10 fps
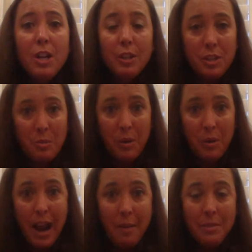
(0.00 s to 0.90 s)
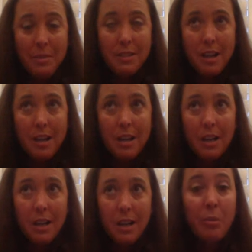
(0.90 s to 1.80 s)
Could you perhaps
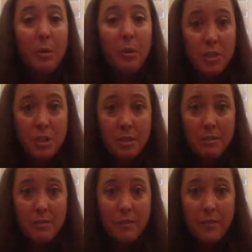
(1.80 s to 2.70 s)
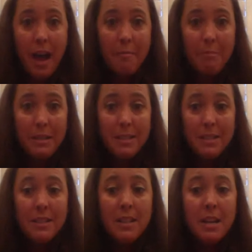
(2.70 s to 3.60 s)
approach that
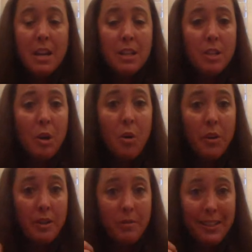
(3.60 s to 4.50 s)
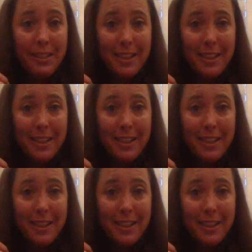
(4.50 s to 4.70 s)
business to hold an event